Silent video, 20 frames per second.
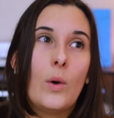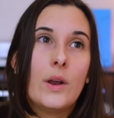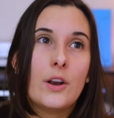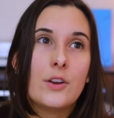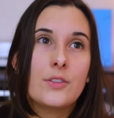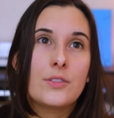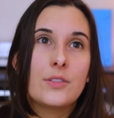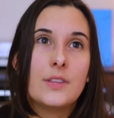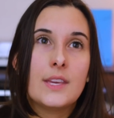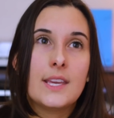
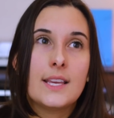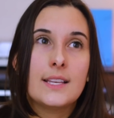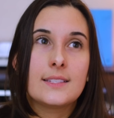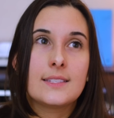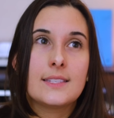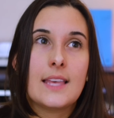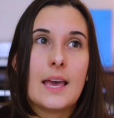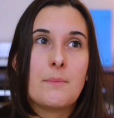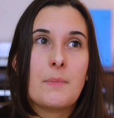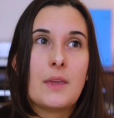things
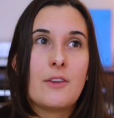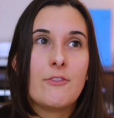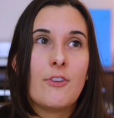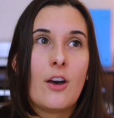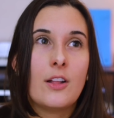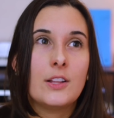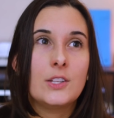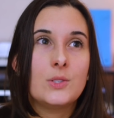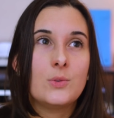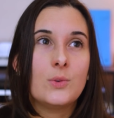that may
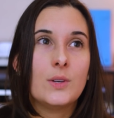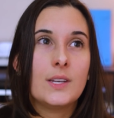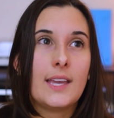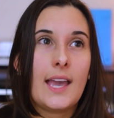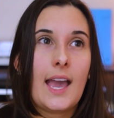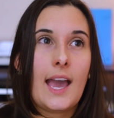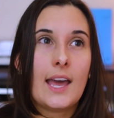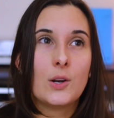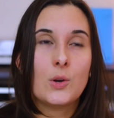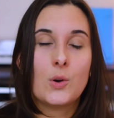fall into a
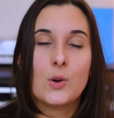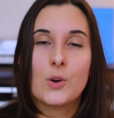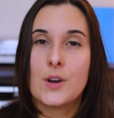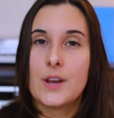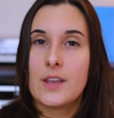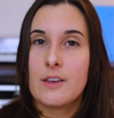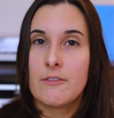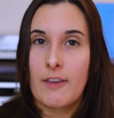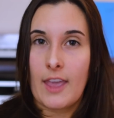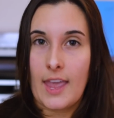
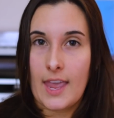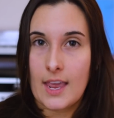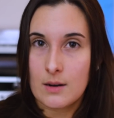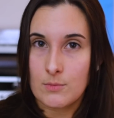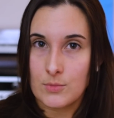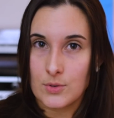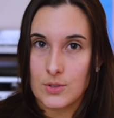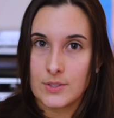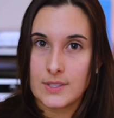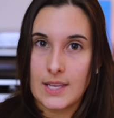category of
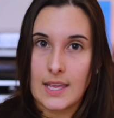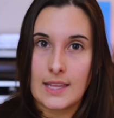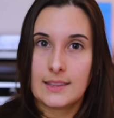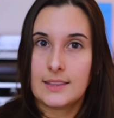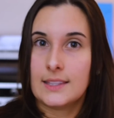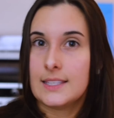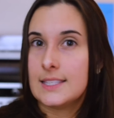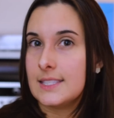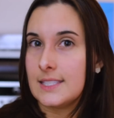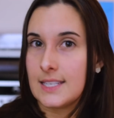animals and
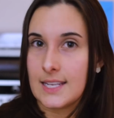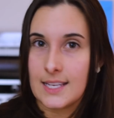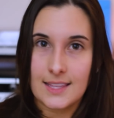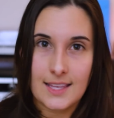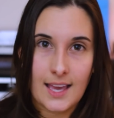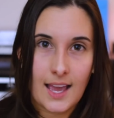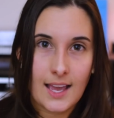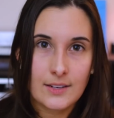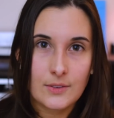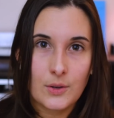listing
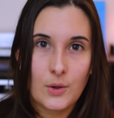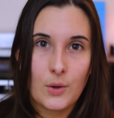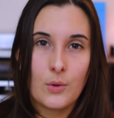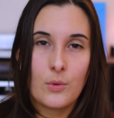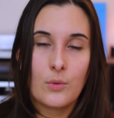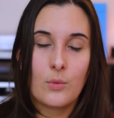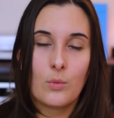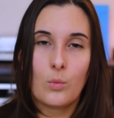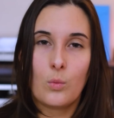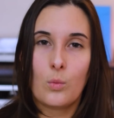that?
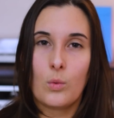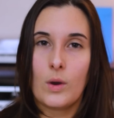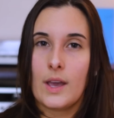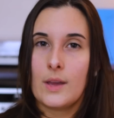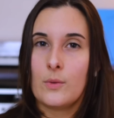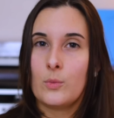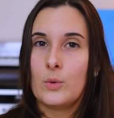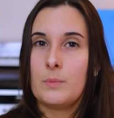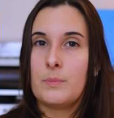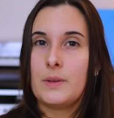
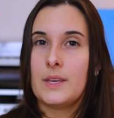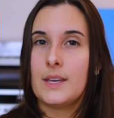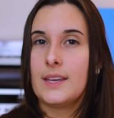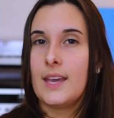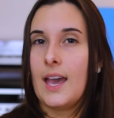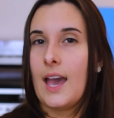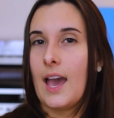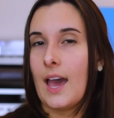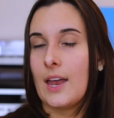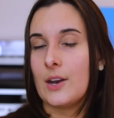What would be a
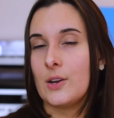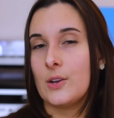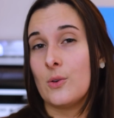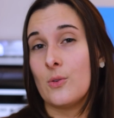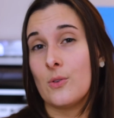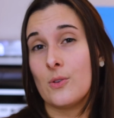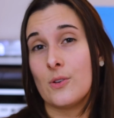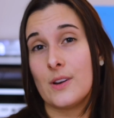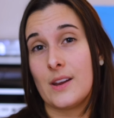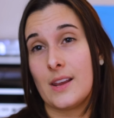
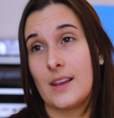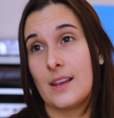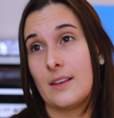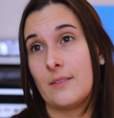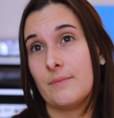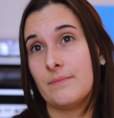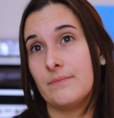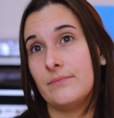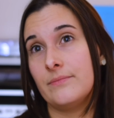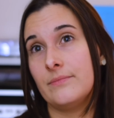
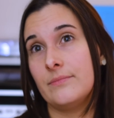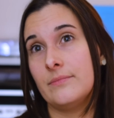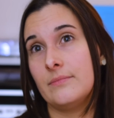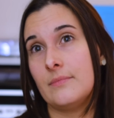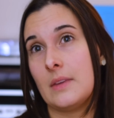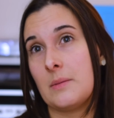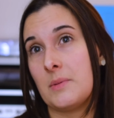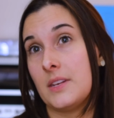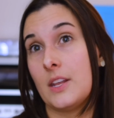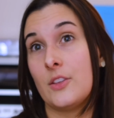category,
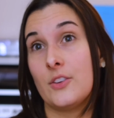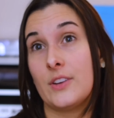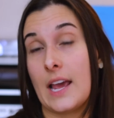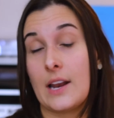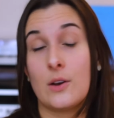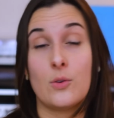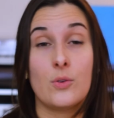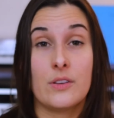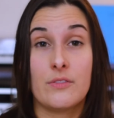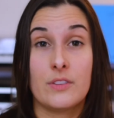maybe another
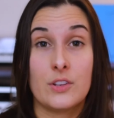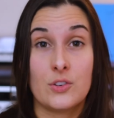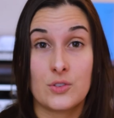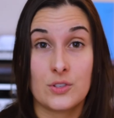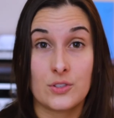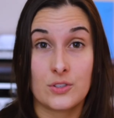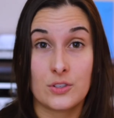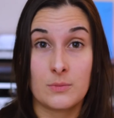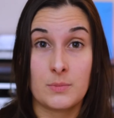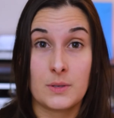category of
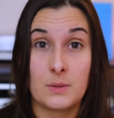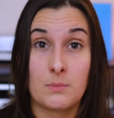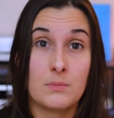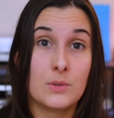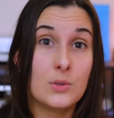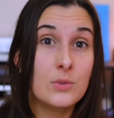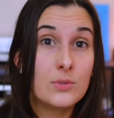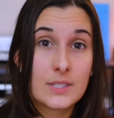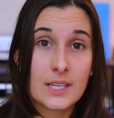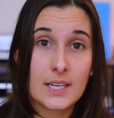interest could be
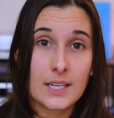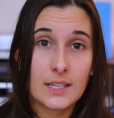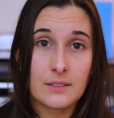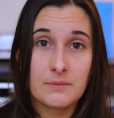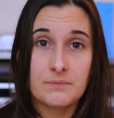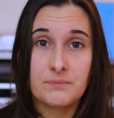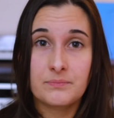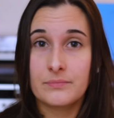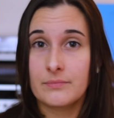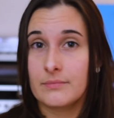music,
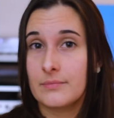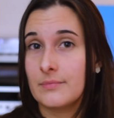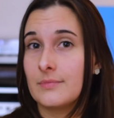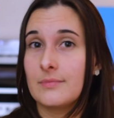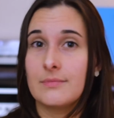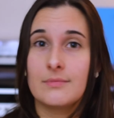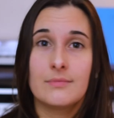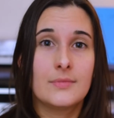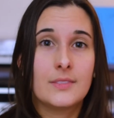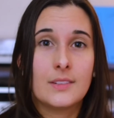
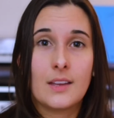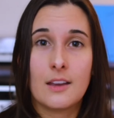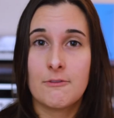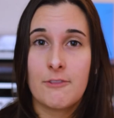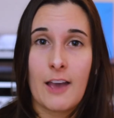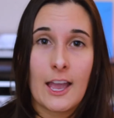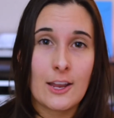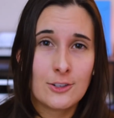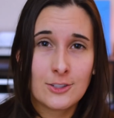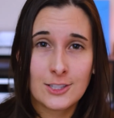a
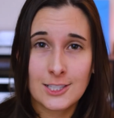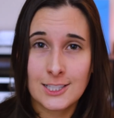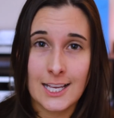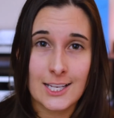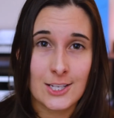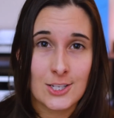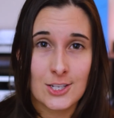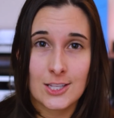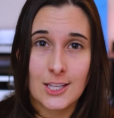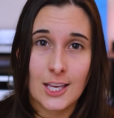vinyl
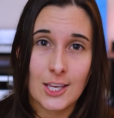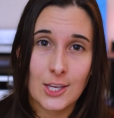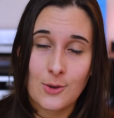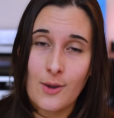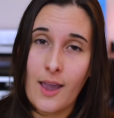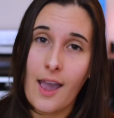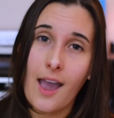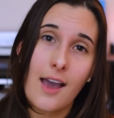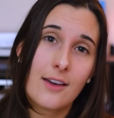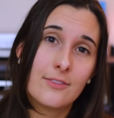collection that you
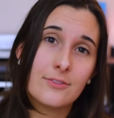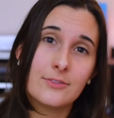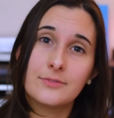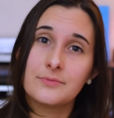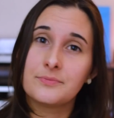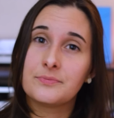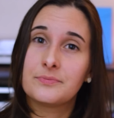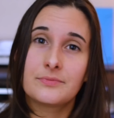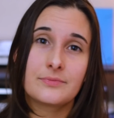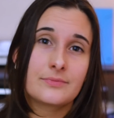have,
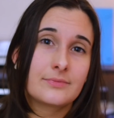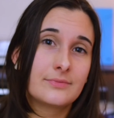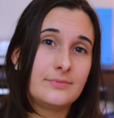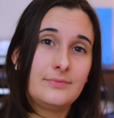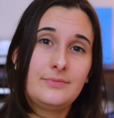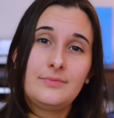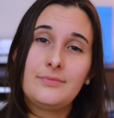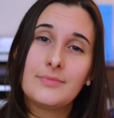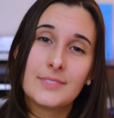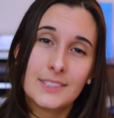
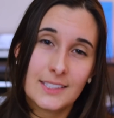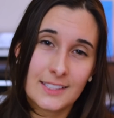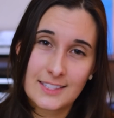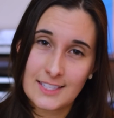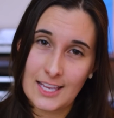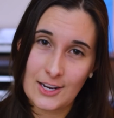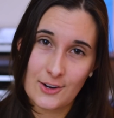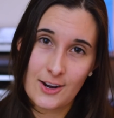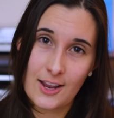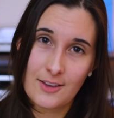
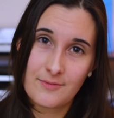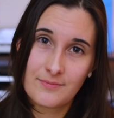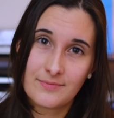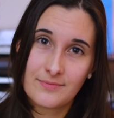etc.